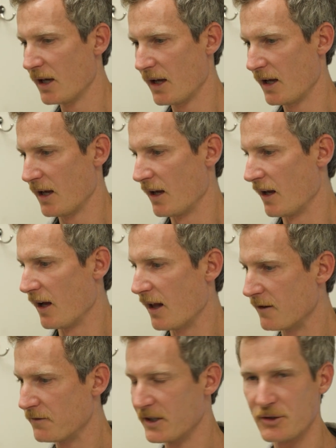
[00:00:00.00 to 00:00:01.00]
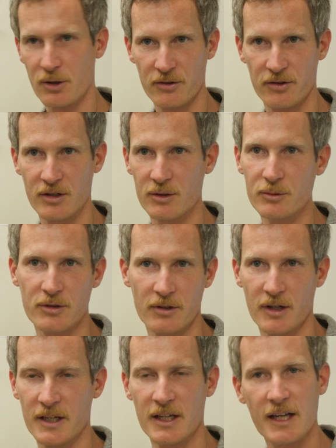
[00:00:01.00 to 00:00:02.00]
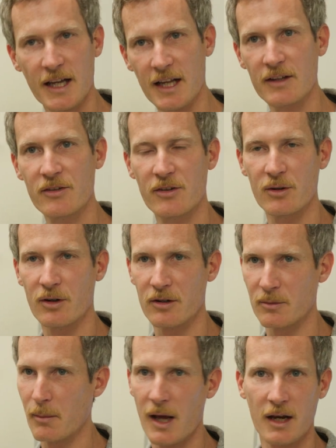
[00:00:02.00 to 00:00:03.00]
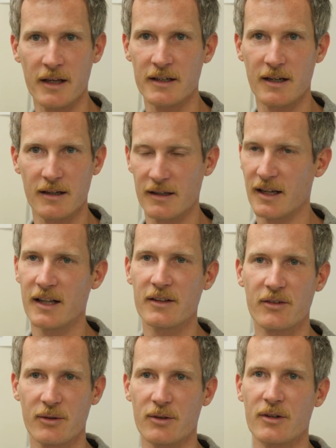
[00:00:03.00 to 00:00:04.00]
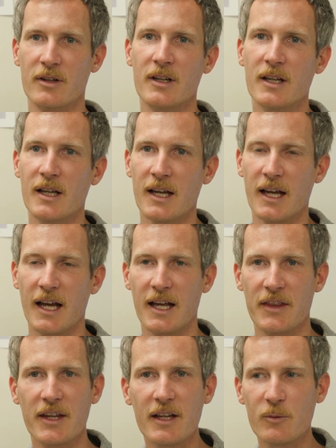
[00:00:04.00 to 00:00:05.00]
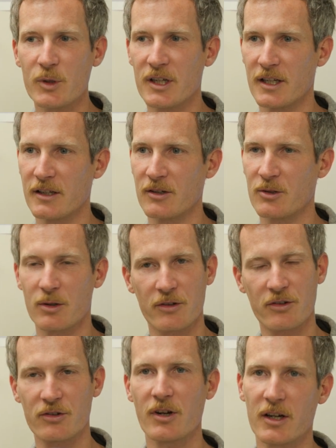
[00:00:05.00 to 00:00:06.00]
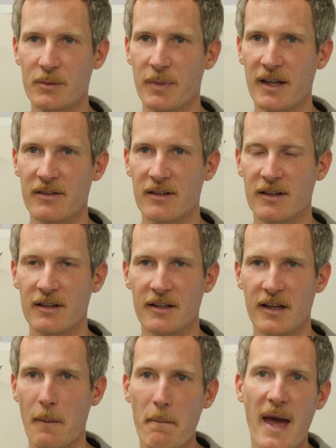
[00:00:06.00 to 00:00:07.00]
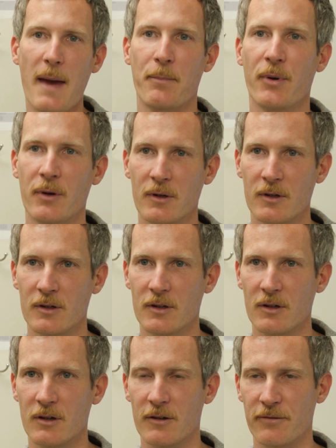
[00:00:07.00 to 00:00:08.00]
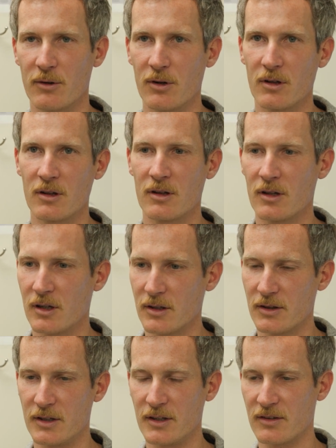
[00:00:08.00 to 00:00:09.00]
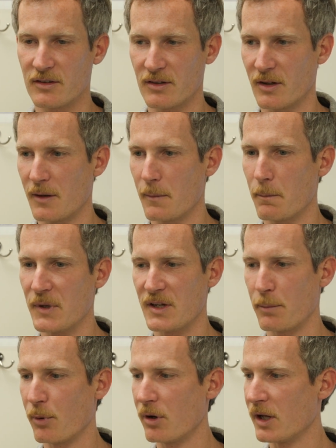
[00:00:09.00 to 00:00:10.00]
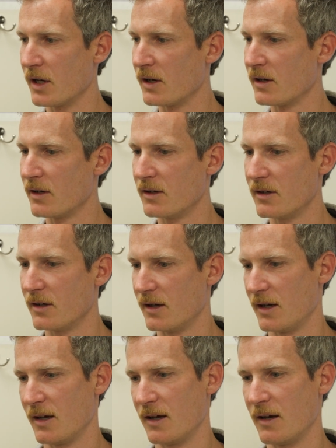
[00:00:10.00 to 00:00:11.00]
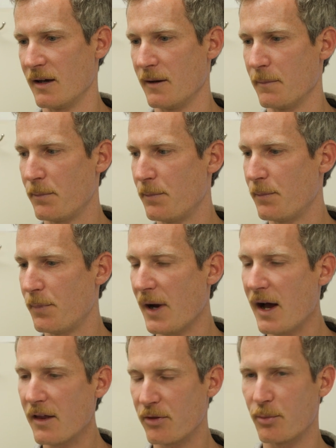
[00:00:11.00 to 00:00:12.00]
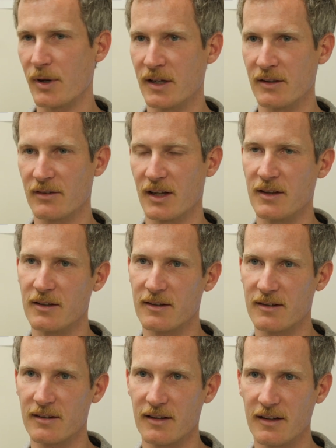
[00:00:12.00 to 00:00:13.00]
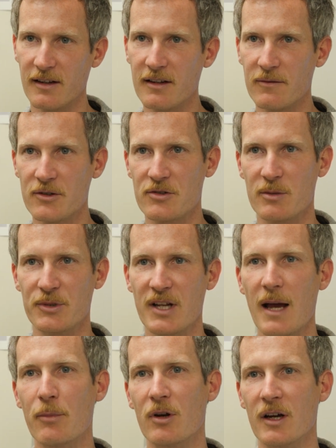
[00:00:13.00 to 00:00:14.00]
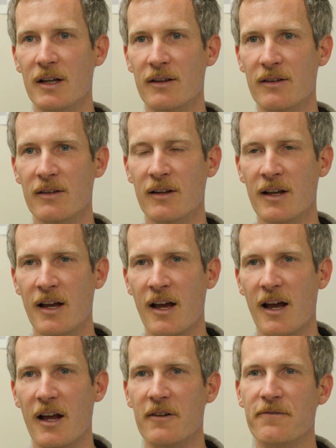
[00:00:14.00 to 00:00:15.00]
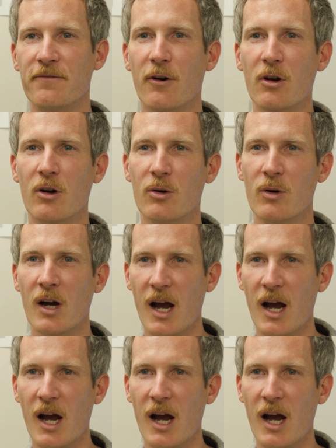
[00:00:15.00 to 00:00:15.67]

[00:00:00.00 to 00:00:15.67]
alpha-hydroxyglutarate, and so on, malate, and so on. And then we can construct basically a map of all these metabolic pathways and these individual metabolites and follow